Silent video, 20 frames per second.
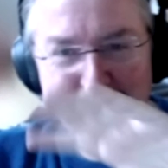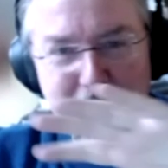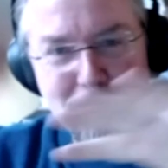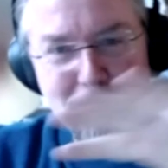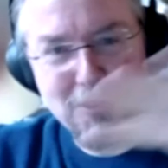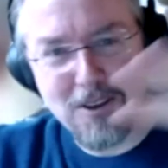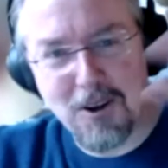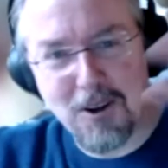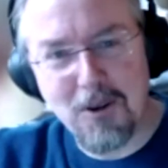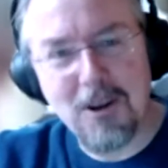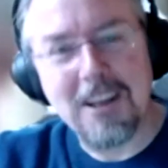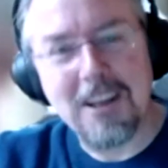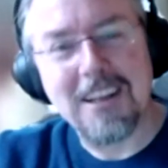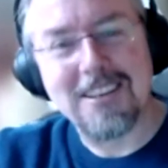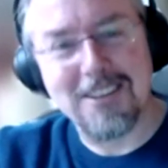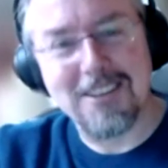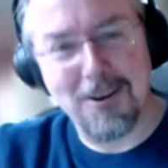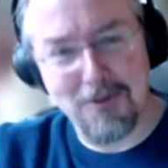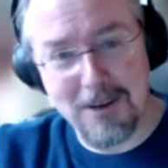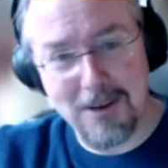slowly they
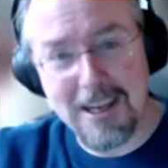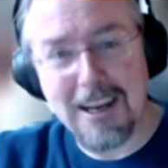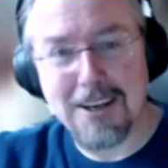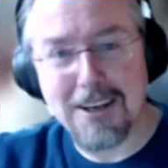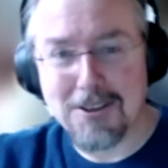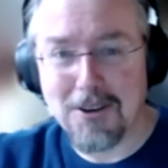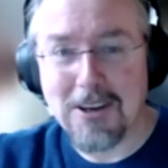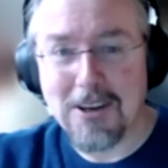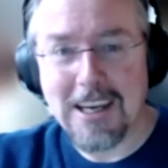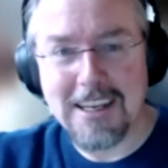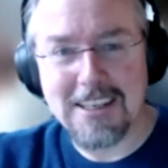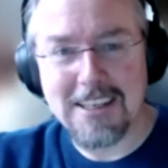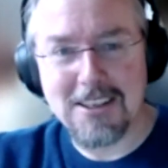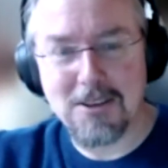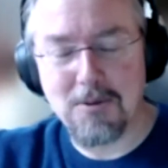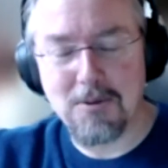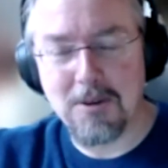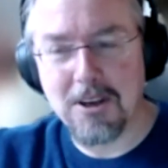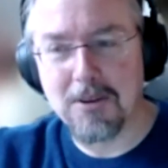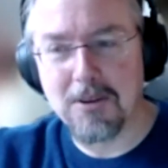start realizing, okay, this
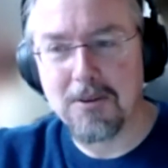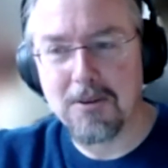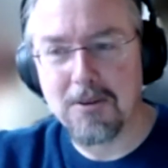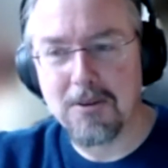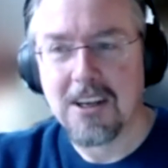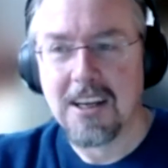is real.